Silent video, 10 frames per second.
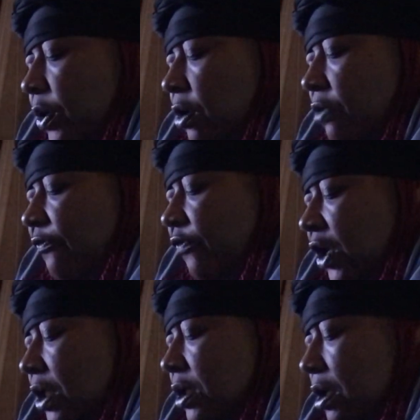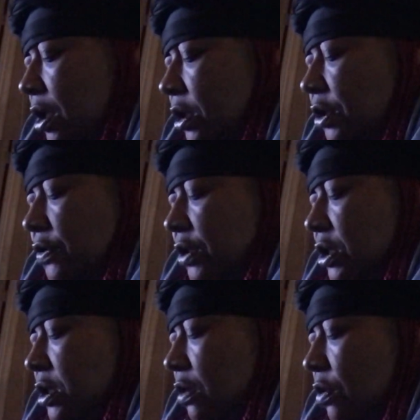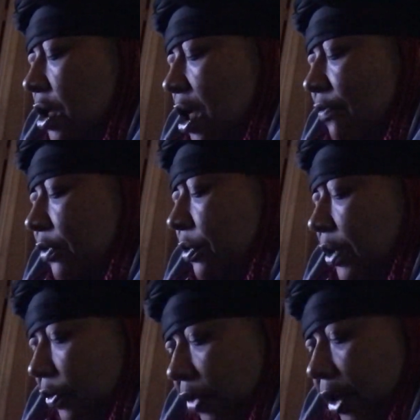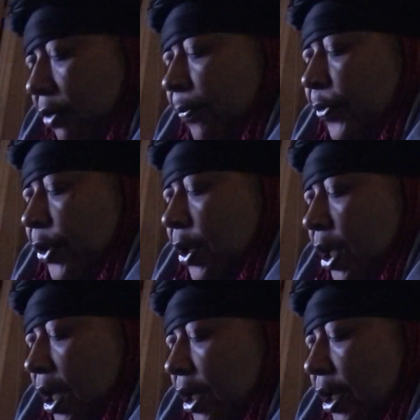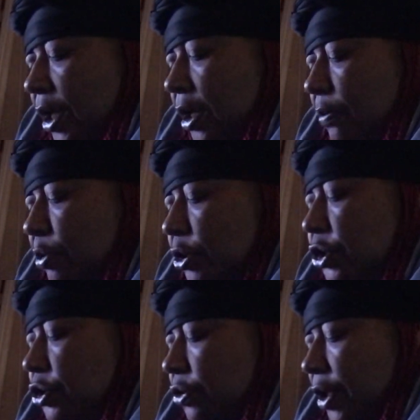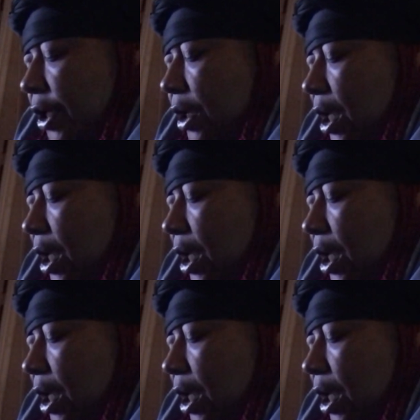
Her feet dug into the snow-covered ground, and the air pushed her head